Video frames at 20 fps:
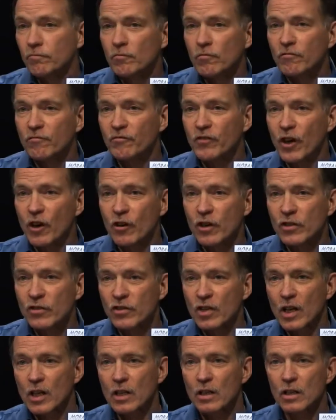fair to
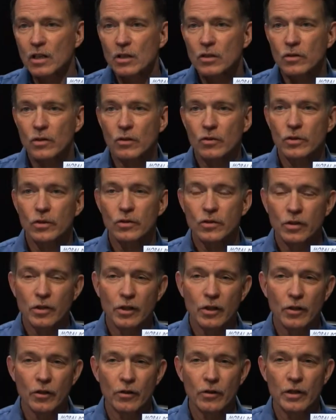say that Social
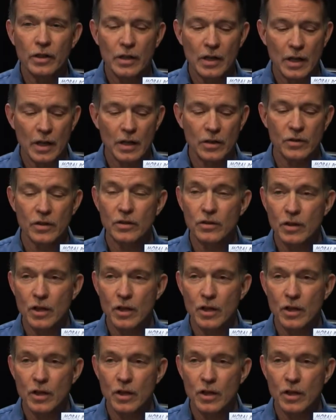Security has its